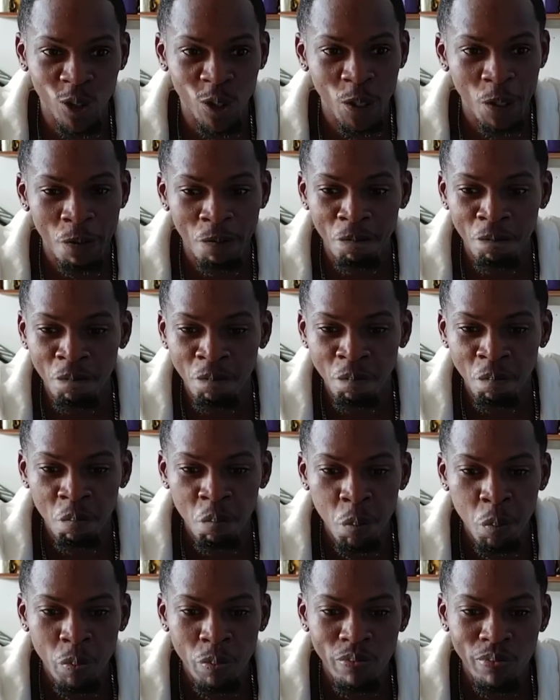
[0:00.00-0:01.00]
too.
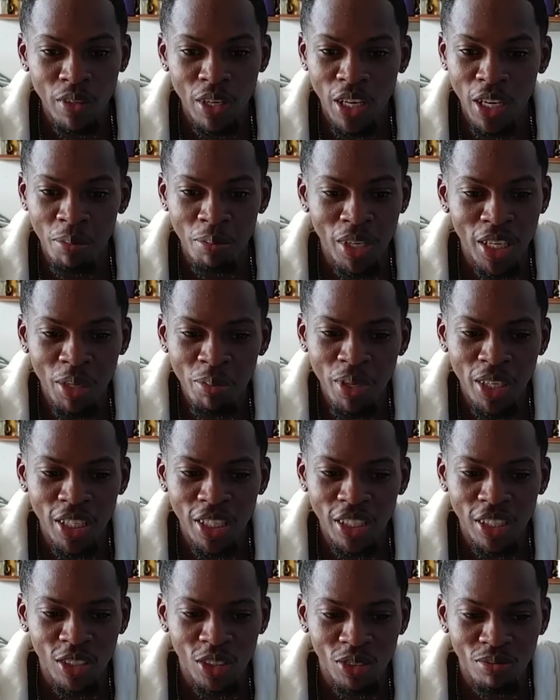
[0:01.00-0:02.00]

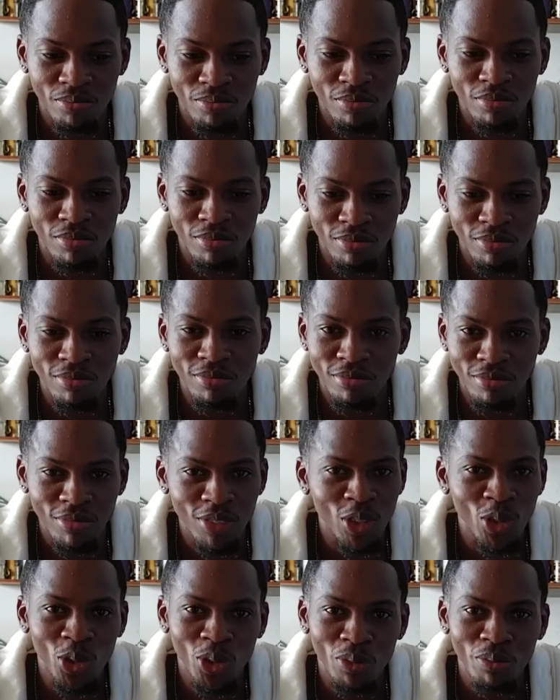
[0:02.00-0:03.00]
Anybody
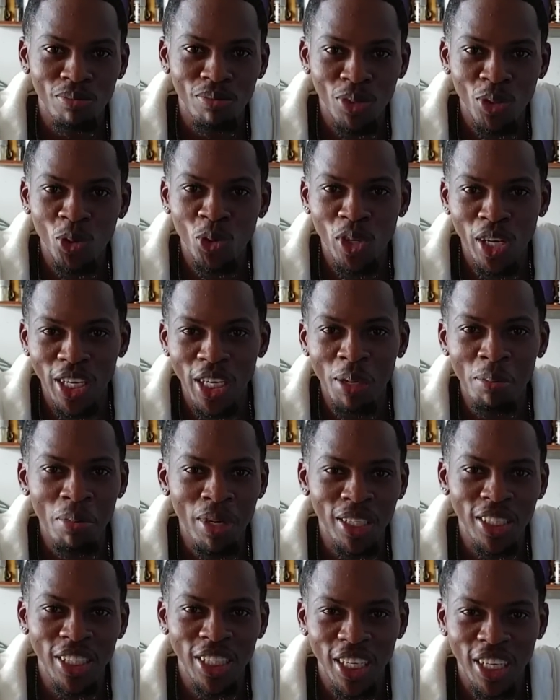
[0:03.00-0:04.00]
who had a
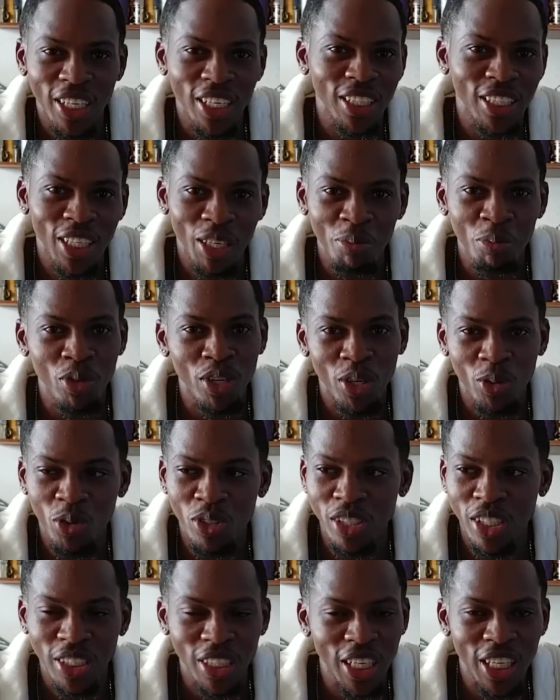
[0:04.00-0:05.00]
bad car at that point
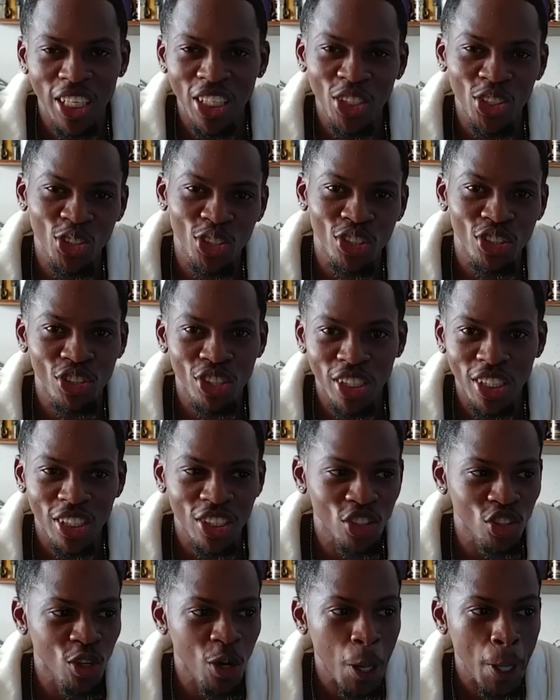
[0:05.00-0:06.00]
was at Iron Shore running.
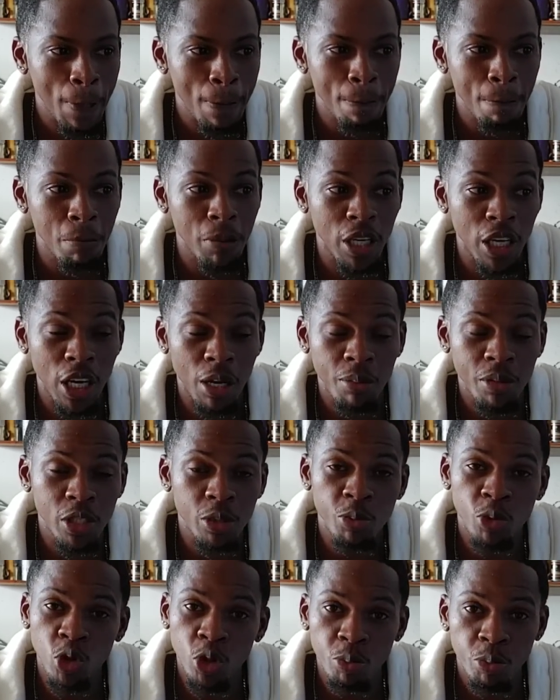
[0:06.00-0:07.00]
So
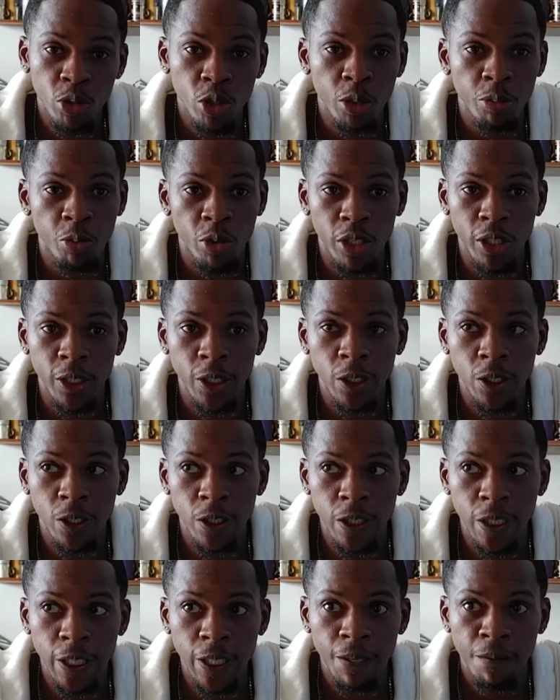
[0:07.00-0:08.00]
Spoon pull up on
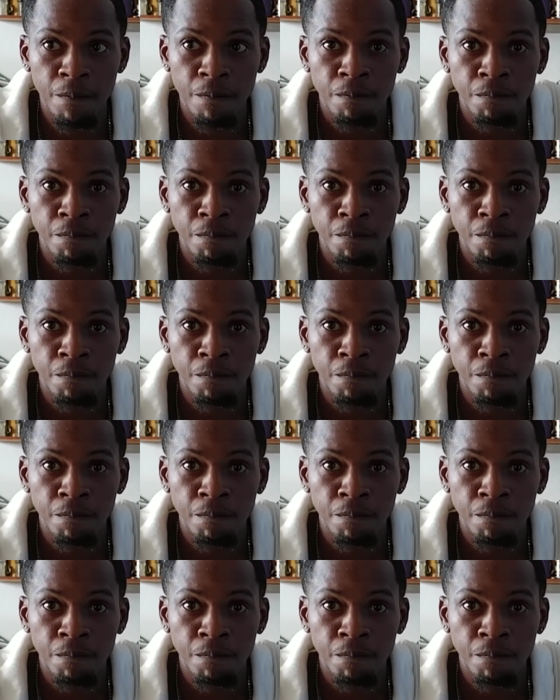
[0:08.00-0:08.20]
Sunday